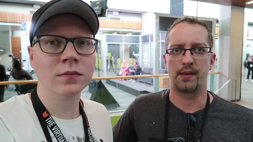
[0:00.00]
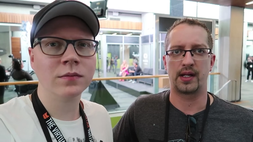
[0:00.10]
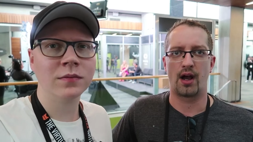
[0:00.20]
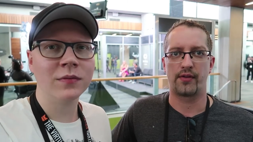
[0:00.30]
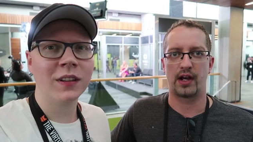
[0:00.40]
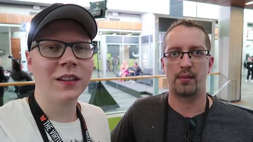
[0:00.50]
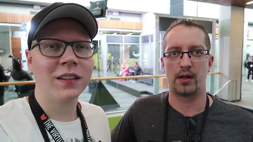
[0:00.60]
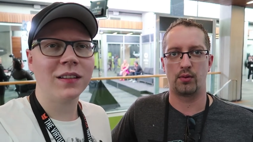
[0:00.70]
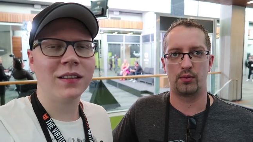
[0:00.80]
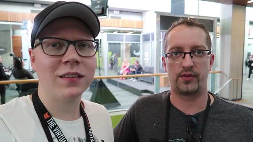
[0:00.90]
Speaker 1: happening out there,
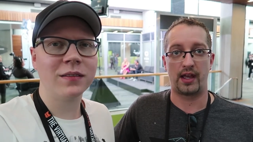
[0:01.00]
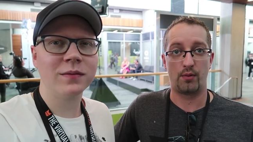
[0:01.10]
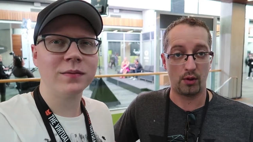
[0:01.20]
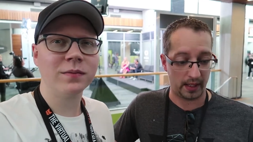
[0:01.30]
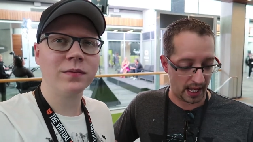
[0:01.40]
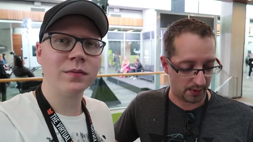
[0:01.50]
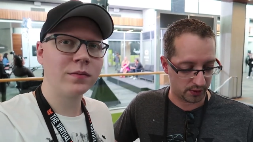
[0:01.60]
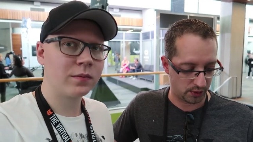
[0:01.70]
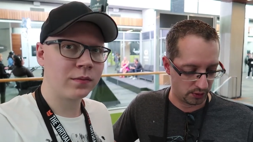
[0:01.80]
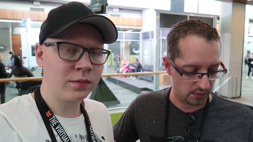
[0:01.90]
but they will be
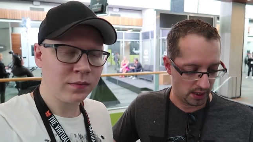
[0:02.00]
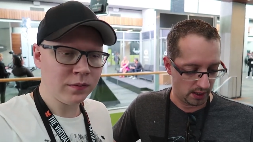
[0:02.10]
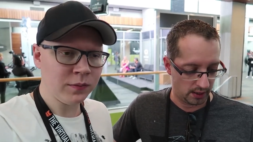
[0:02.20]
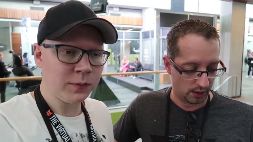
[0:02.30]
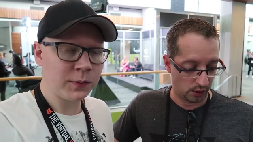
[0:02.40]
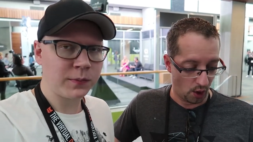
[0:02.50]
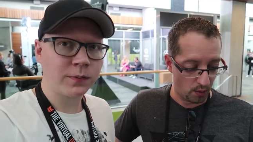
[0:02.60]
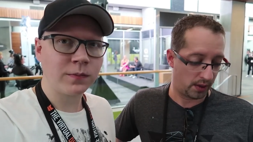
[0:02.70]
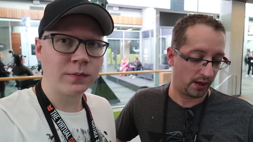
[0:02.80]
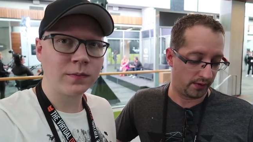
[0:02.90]
able to
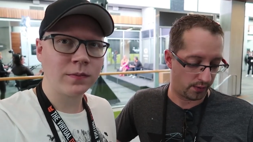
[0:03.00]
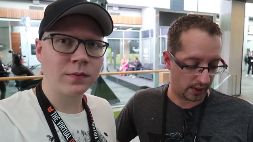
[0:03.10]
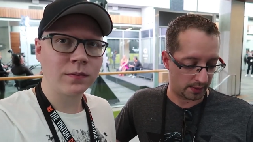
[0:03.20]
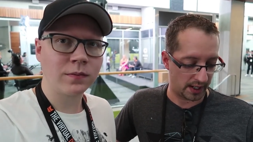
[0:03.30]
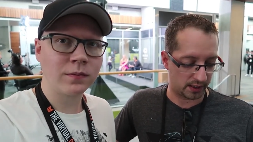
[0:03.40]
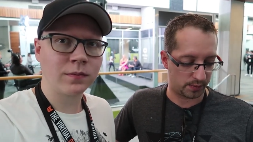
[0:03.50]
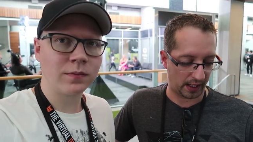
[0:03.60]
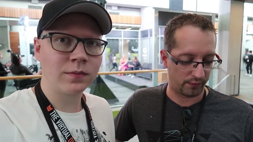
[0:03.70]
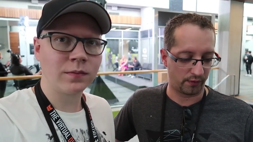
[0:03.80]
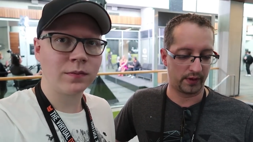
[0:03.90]
lower the recommended
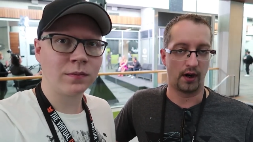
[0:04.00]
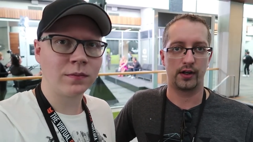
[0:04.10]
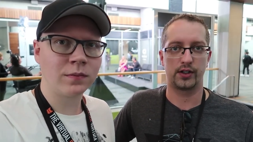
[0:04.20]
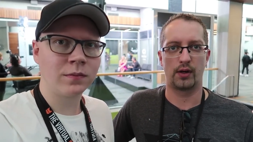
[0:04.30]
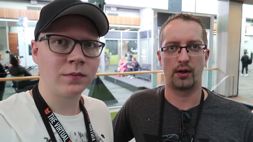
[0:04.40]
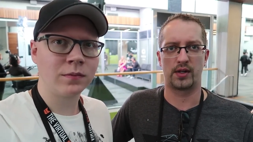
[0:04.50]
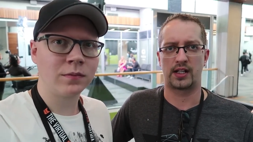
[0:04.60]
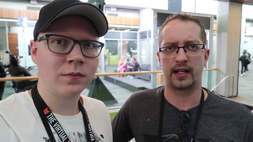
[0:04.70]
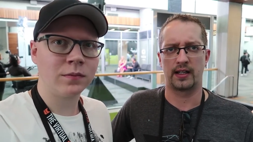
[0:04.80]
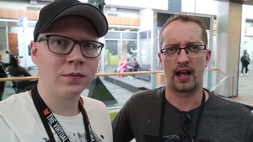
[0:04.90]
spec for VR. So there
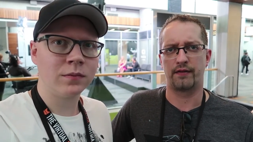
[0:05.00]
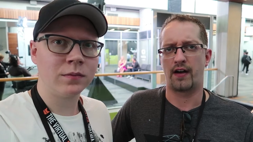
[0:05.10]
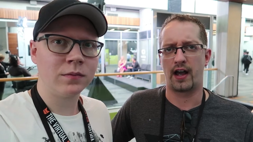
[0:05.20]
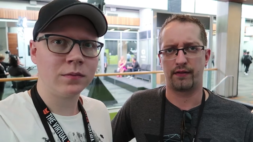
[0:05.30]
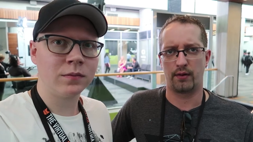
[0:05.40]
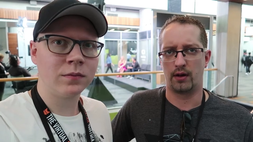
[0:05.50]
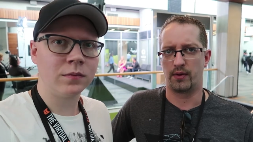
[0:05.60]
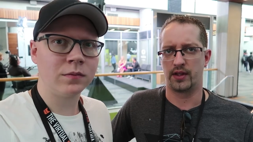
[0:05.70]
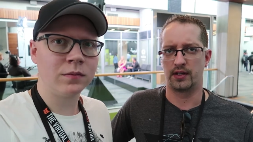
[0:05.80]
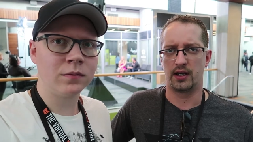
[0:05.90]
was like an i5
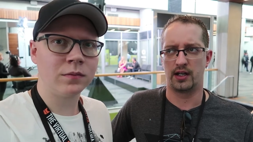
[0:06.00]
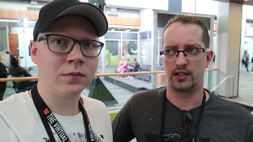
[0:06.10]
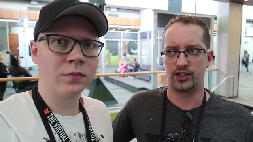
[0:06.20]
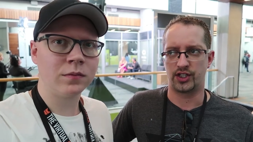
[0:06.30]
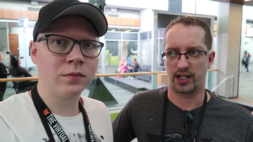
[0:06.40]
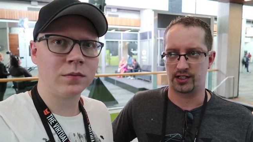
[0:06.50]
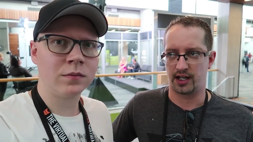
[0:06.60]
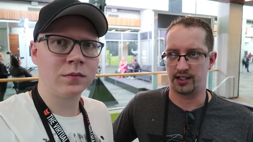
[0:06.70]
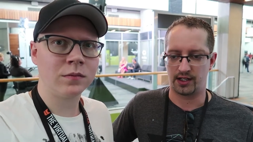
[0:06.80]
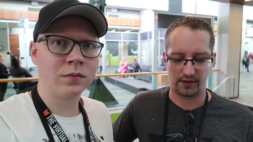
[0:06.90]
uh, with a uh, GTX
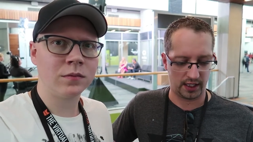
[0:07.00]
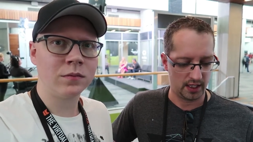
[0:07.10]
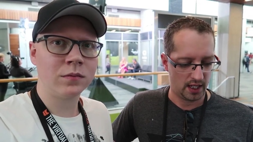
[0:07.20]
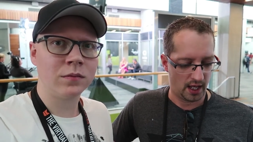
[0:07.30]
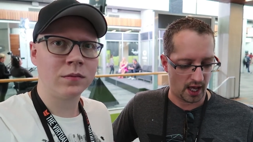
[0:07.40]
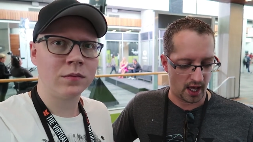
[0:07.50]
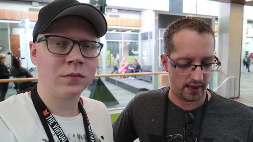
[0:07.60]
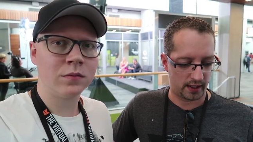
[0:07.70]
970. Uh,